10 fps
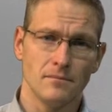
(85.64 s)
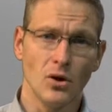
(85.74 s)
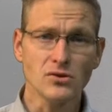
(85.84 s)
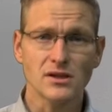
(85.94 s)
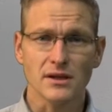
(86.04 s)

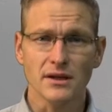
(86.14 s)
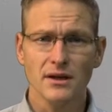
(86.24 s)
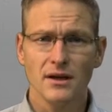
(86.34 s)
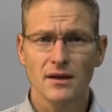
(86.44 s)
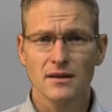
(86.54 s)

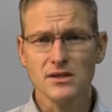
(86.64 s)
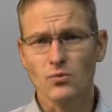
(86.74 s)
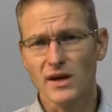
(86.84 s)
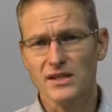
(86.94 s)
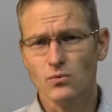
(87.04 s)
Mostly, this
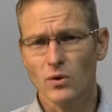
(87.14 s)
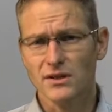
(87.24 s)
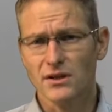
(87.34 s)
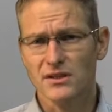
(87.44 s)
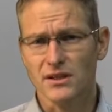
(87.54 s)

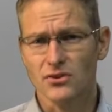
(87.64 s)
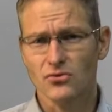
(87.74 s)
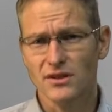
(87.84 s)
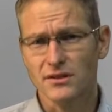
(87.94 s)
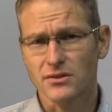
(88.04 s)
wastewater is then
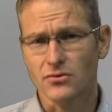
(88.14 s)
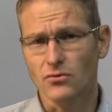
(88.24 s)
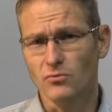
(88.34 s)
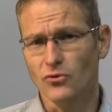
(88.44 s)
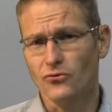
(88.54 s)
treated to
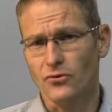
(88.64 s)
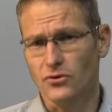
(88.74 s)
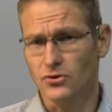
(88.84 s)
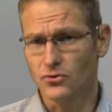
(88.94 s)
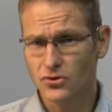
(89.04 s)
remove
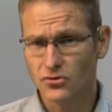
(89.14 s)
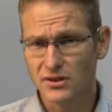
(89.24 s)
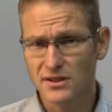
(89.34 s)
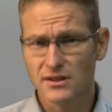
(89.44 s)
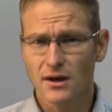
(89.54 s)
the
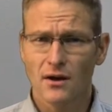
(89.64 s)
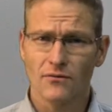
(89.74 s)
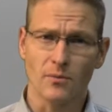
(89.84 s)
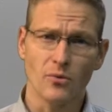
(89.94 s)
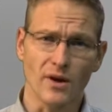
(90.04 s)
nutrients
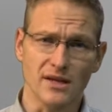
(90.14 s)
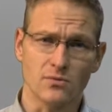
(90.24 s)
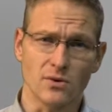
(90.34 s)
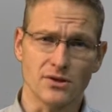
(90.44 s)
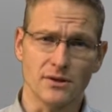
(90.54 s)
from the
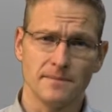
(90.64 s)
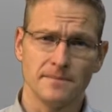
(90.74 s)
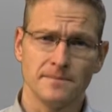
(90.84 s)
wastewater.